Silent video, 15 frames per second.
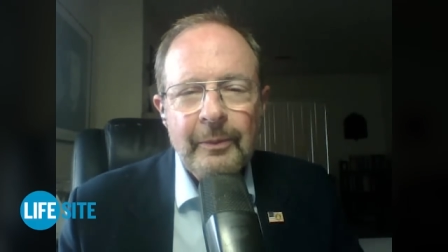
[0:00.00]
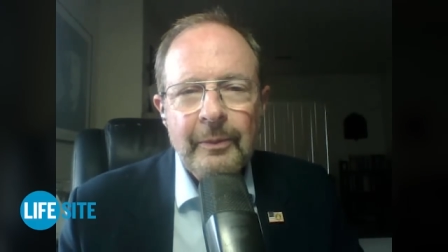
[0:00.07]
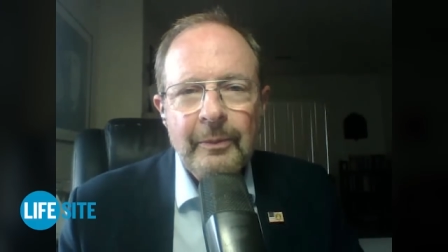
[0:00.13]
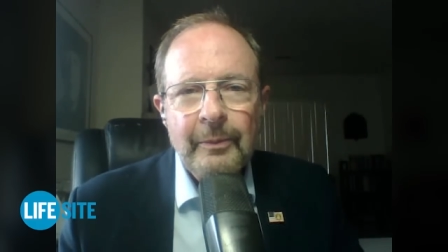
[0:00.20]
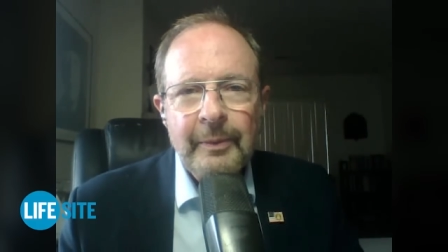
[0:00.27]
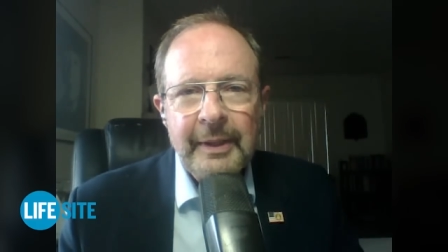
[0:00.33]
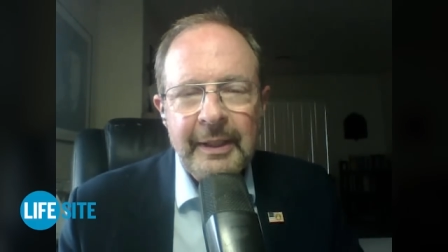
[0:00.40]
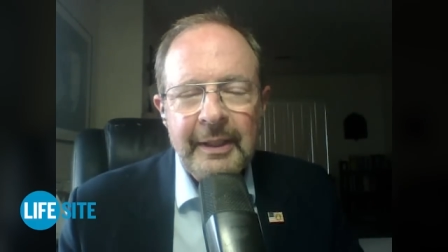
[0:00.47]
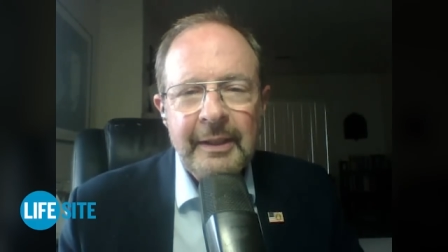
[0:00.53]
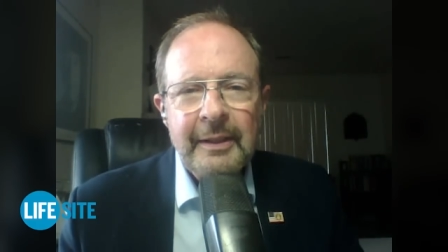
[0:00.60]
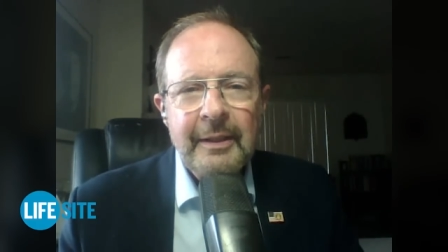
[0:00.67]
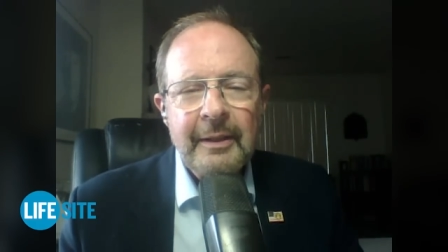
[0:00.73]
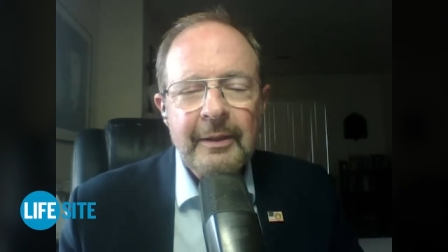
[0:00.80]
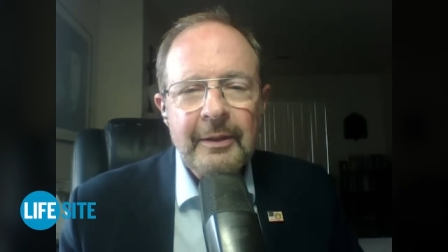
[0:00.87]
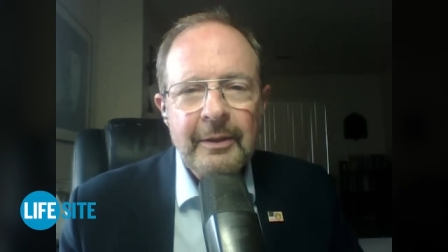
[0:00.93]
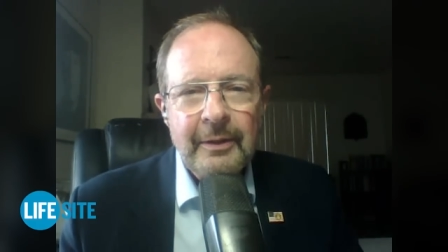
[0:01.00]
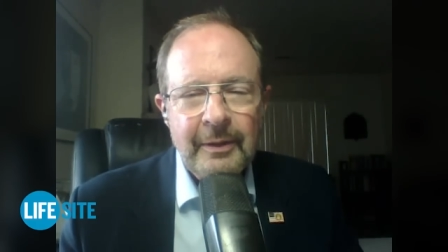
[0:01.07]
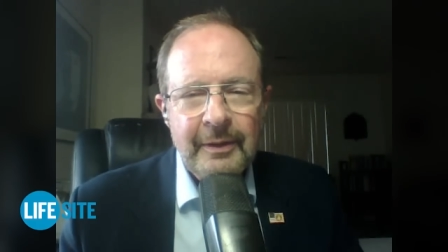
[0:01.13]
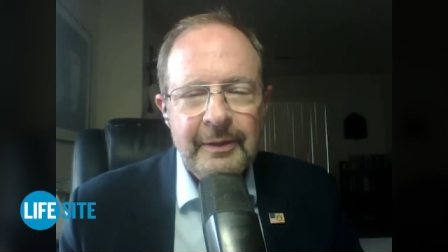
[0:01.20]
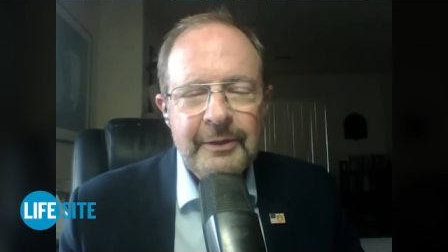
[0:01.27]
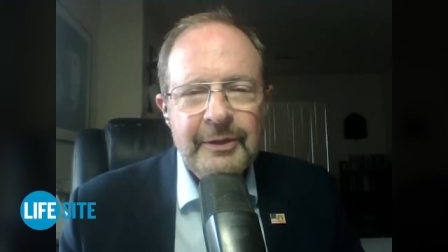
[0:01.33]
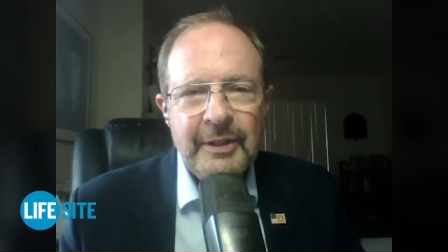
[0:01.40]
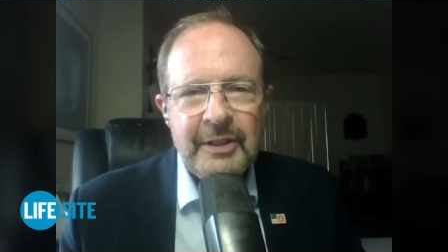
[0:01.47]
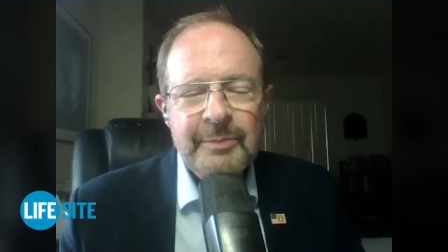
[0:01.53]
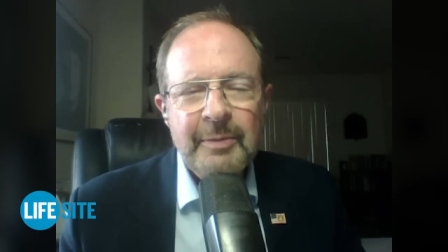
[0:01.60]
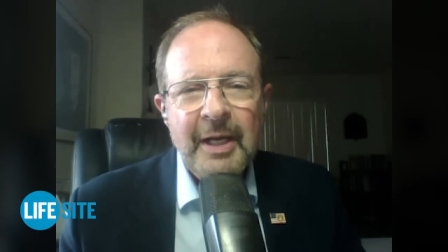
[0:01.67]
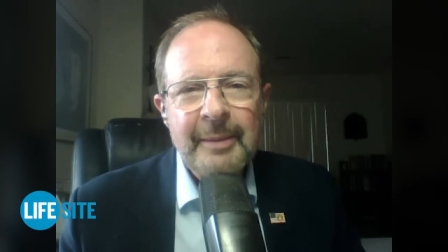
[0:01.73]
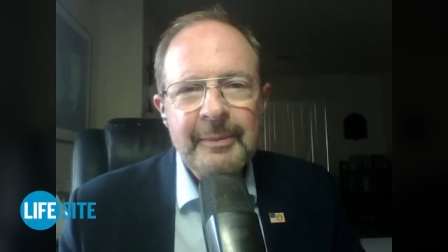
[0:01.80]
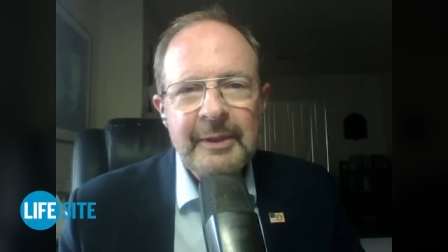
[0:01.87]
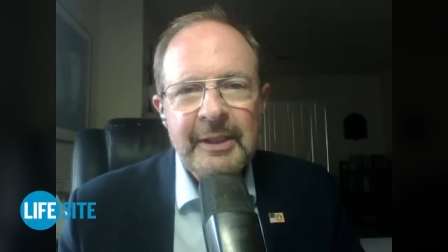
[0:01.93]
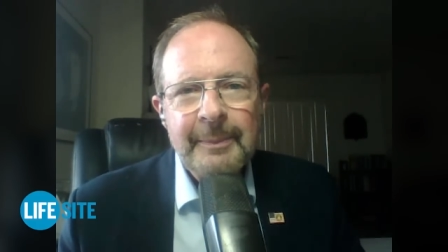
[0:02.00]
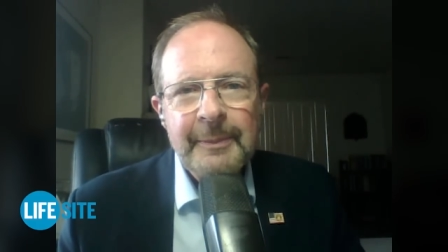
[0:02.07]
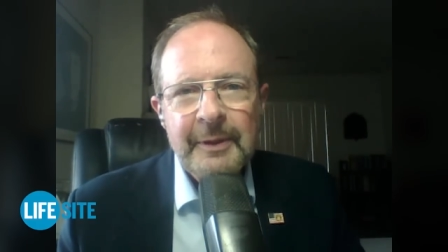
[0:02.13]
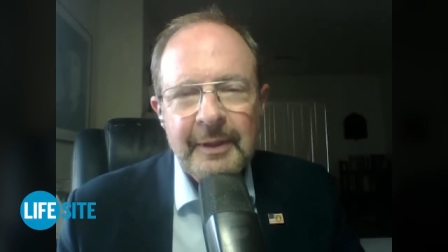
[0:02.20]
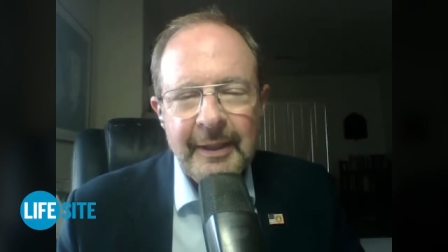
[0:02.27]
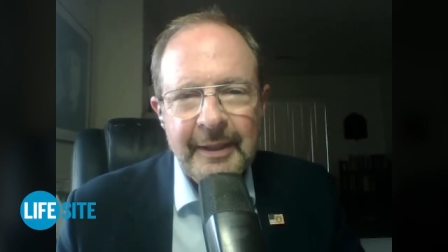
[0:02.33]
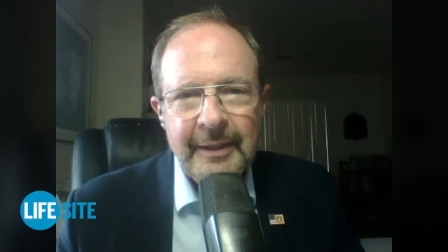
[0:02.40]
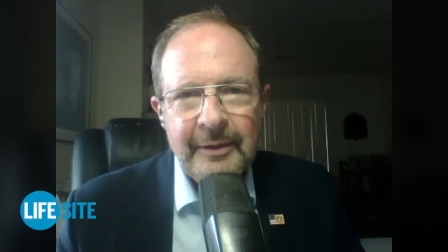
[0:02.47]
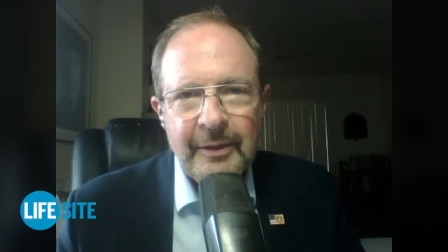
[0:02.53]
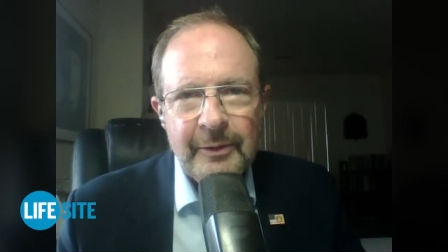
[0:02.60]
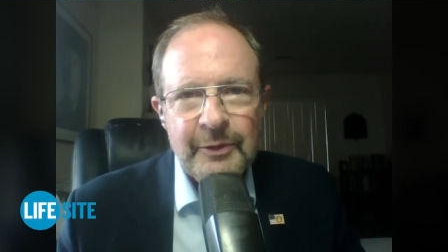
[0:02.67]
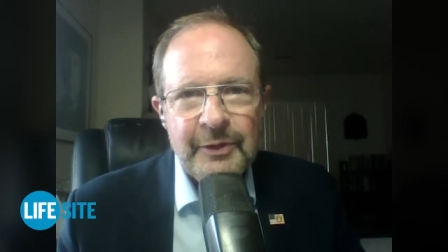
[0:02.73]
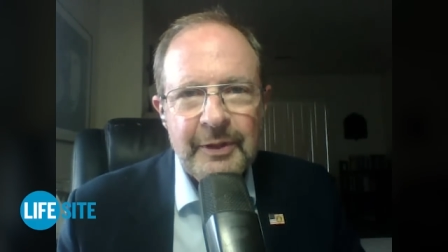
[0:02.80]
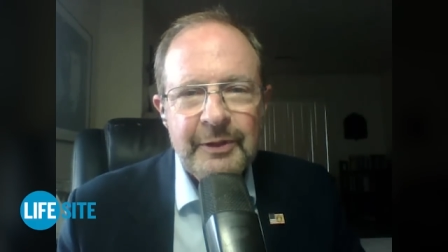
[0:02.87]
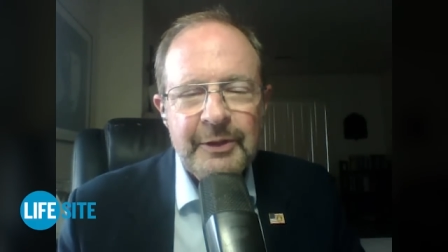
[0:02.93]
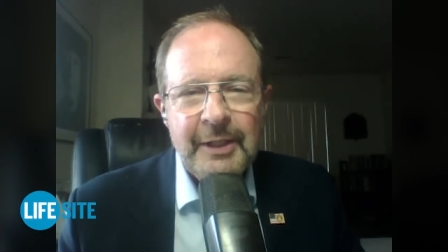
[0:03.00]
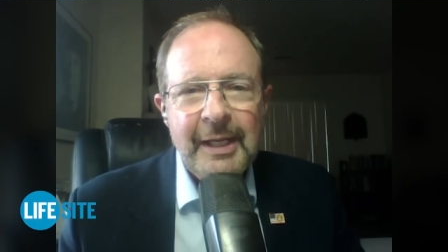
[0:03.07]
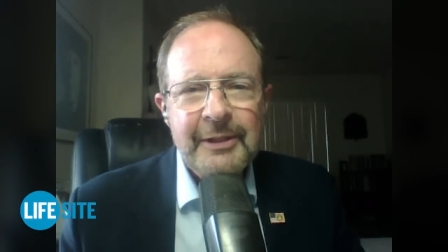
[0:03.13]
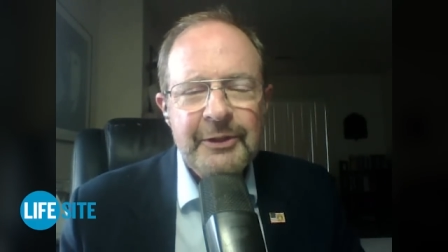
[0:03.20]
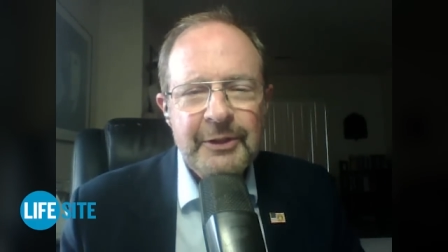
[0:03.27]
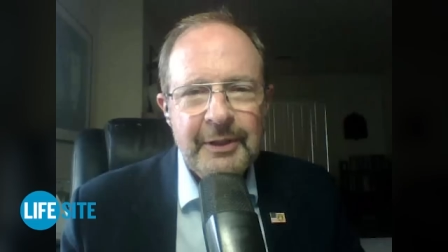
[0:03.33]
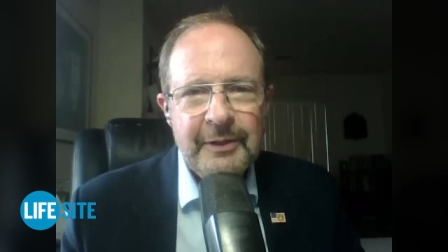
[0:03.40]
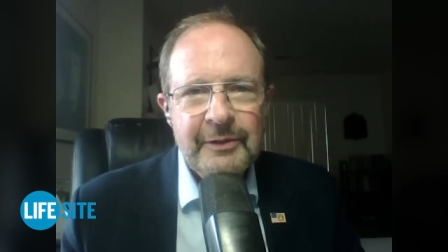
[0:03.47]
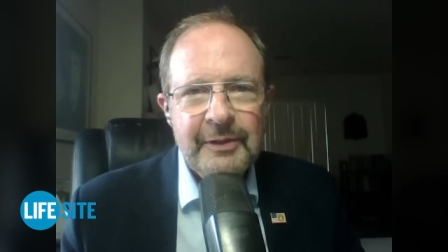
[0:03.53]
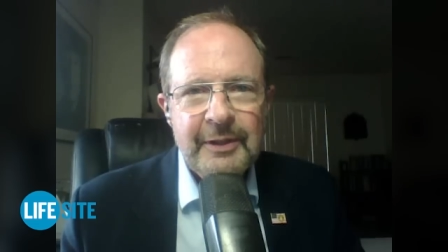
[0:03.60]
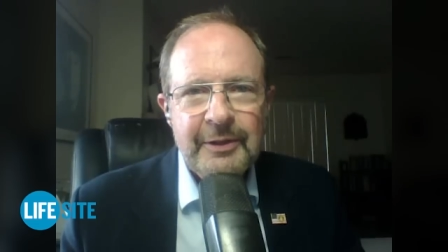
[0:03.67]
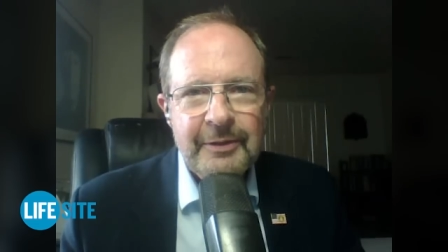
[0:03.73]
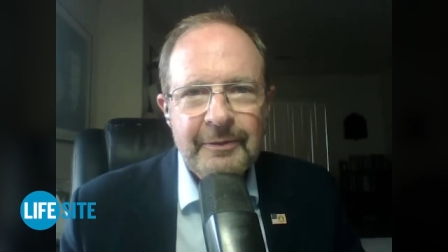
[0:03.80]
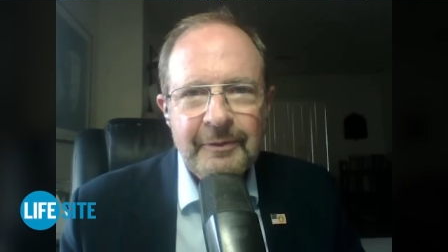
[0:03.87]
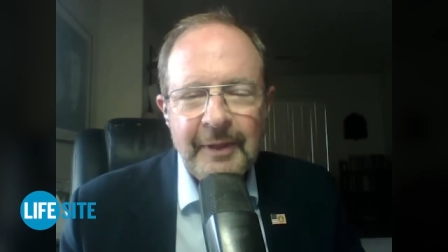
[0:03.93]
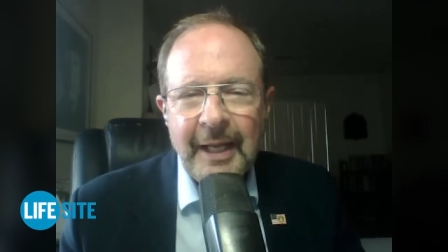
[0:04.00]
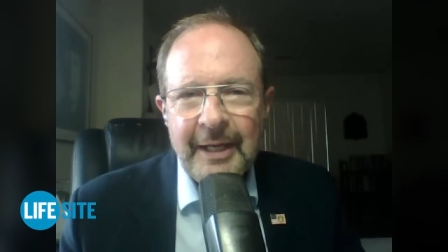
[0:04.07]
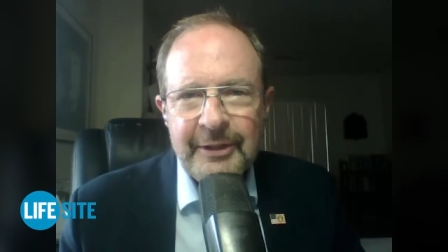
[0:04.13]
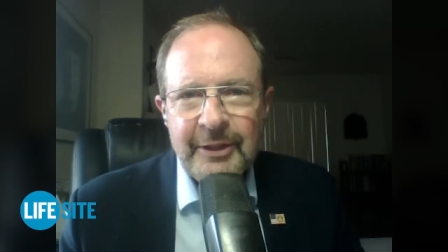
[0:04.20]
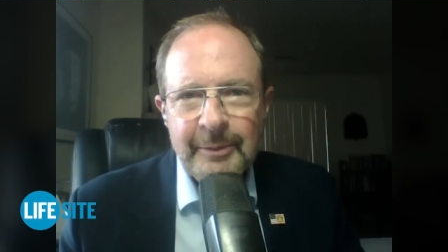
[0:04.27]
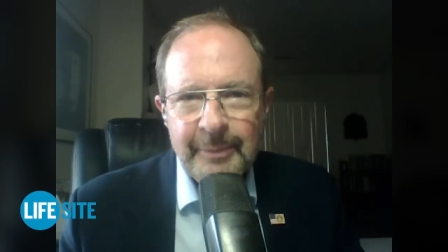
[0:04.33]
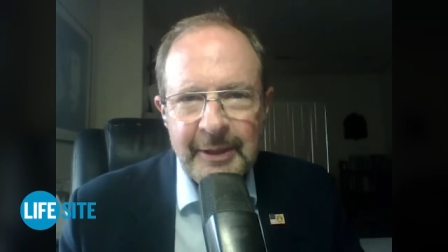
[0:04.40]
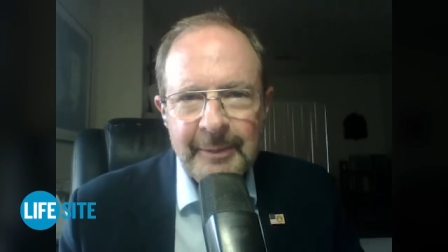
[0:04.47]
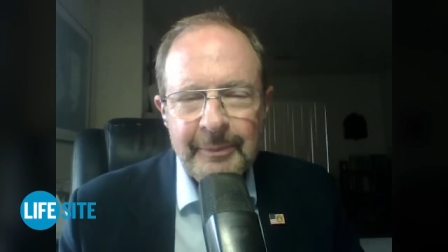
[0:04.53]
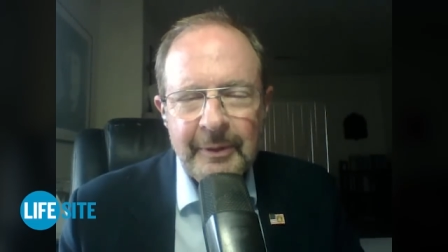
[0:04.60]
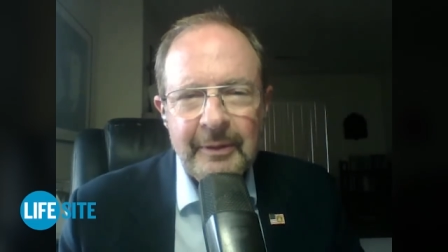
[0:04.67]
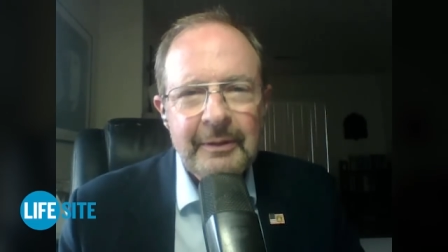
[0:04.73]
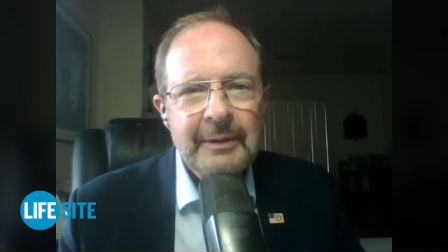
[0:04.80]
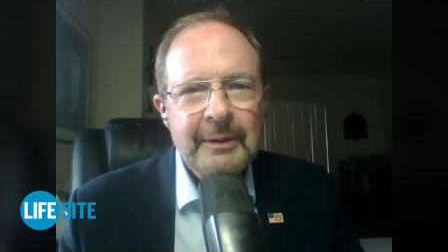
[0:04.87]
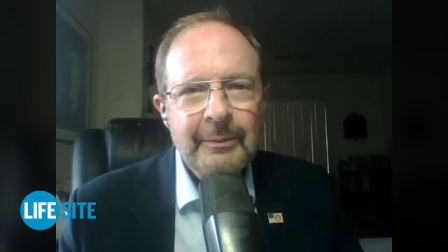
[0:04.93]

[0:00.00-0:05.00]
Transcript: we could, just by manipulating those suggestions that you flash at people